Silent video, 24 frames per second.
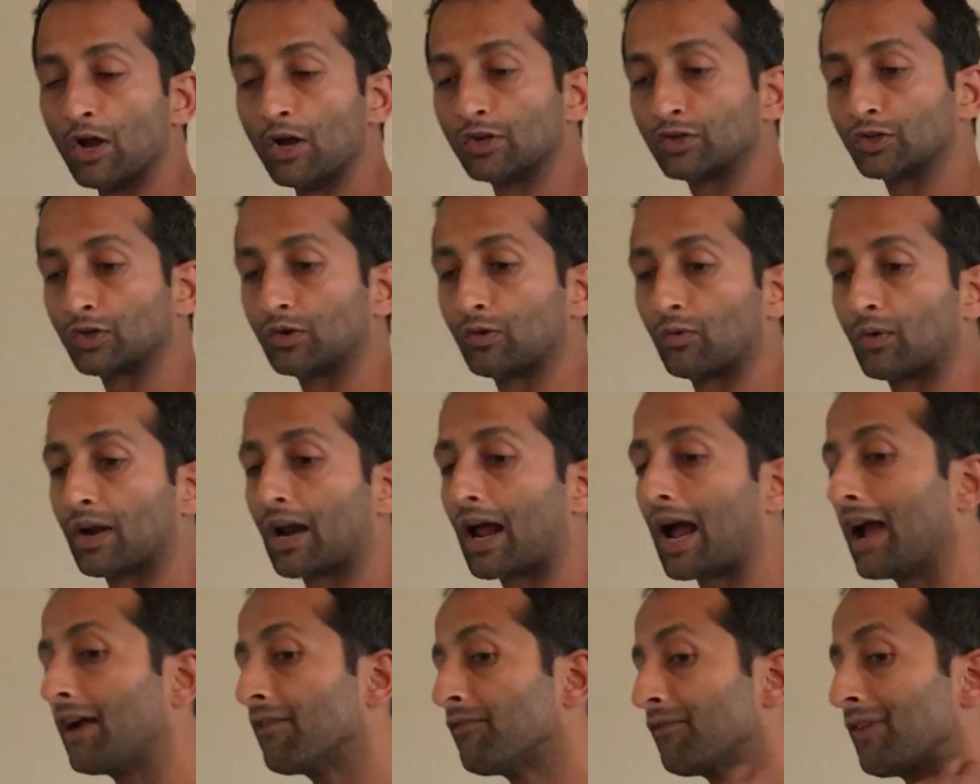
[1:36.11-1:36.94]
So what
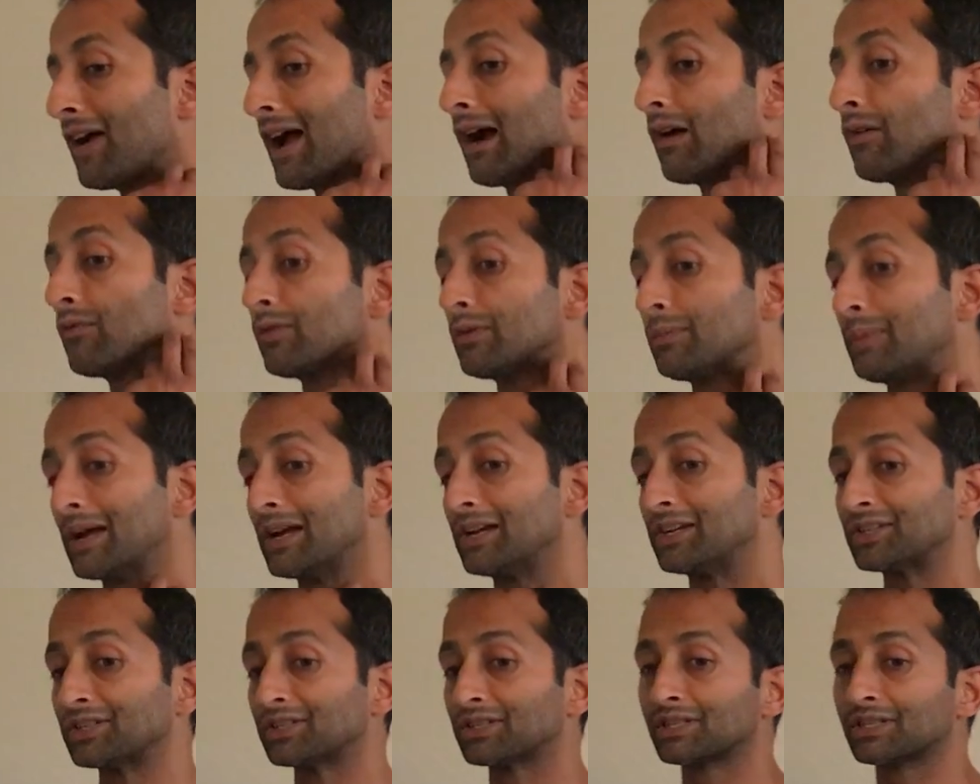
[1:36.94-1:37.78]
I've found with
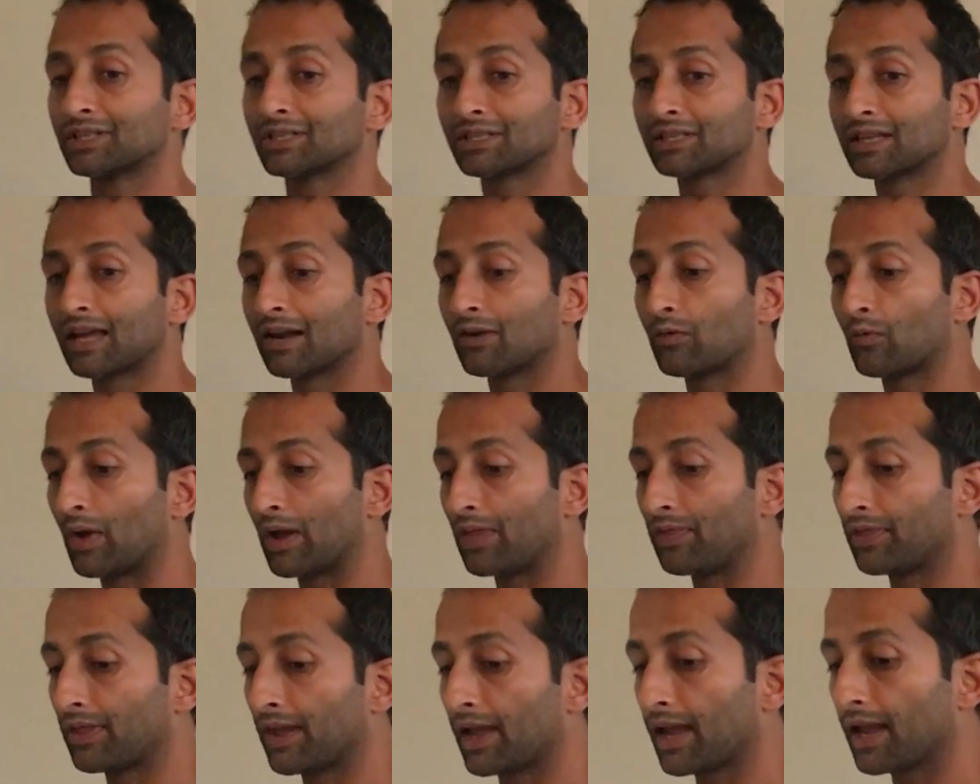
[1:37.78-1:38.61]
patients is that
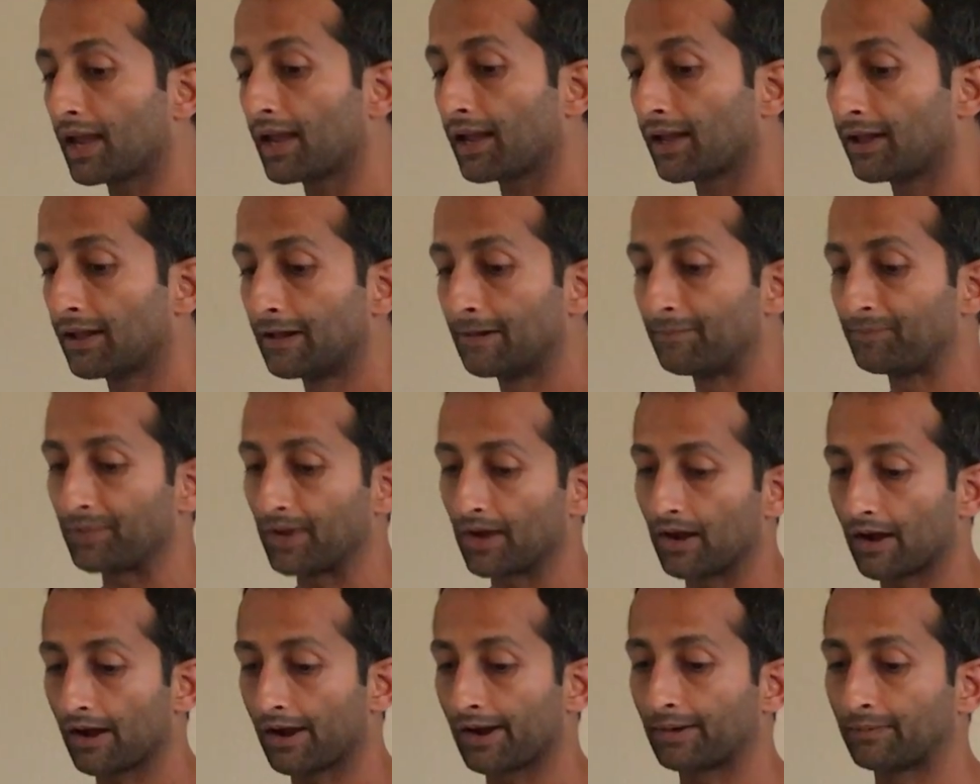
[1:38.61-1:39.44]
when they,
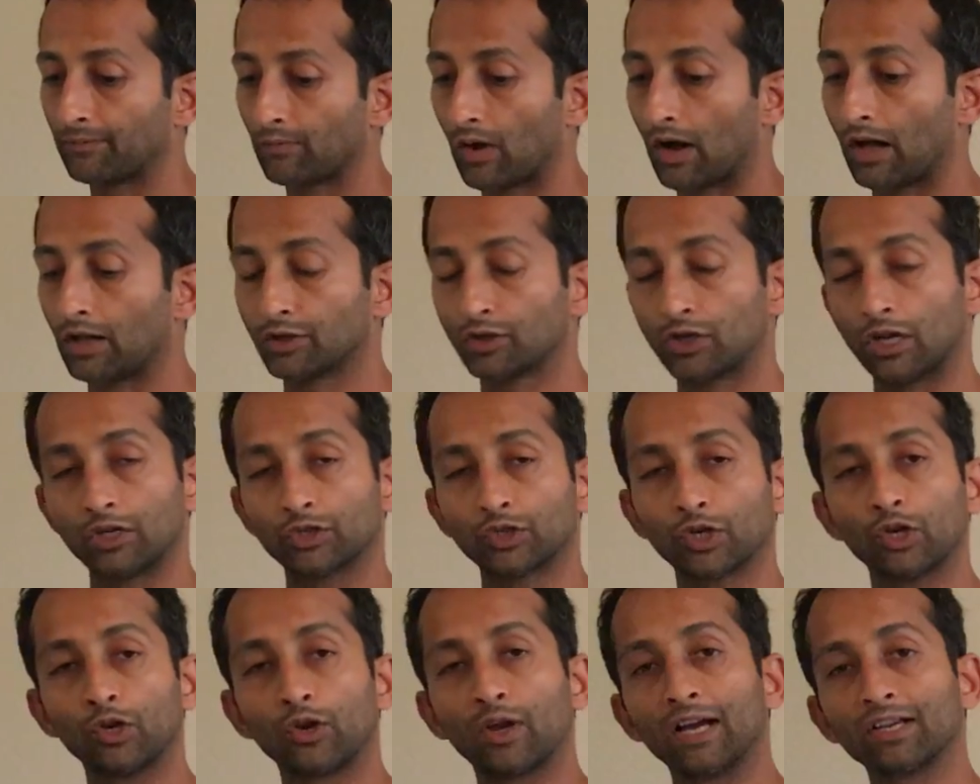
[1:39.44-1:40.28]
I'll
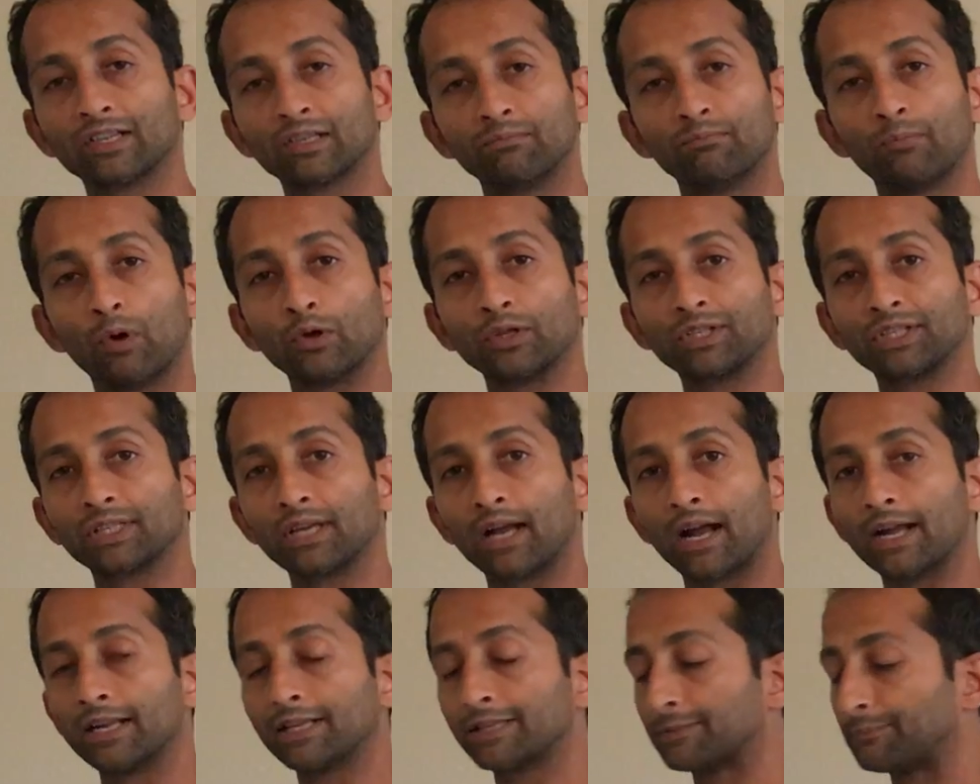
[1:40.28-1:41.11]
show you guys on both
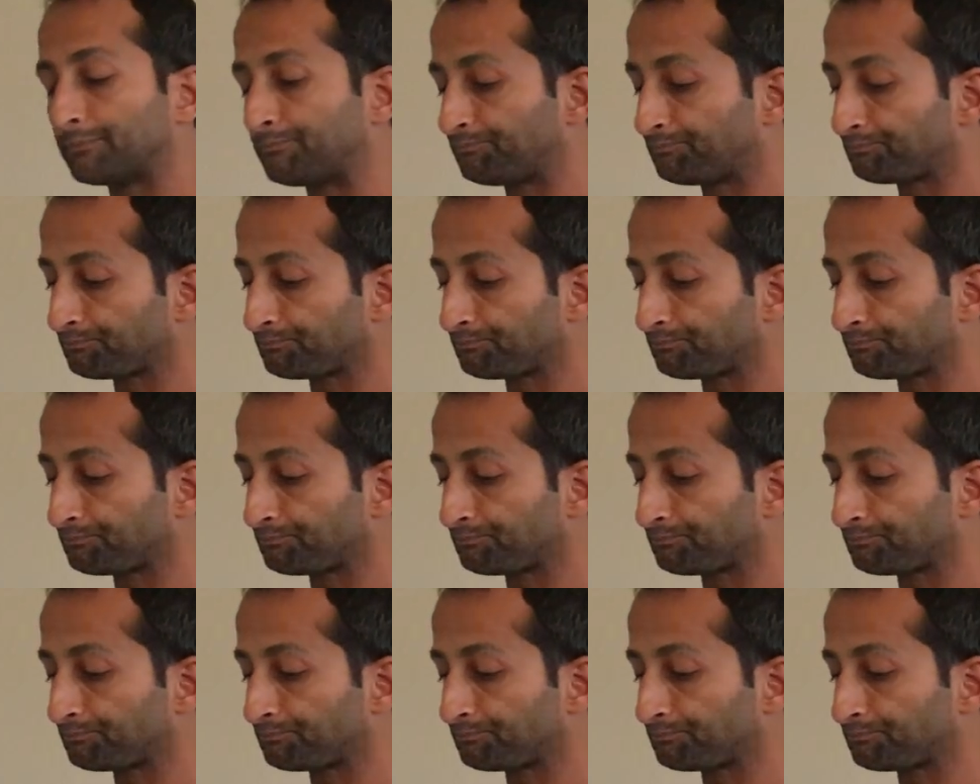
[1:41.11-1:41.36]
sides.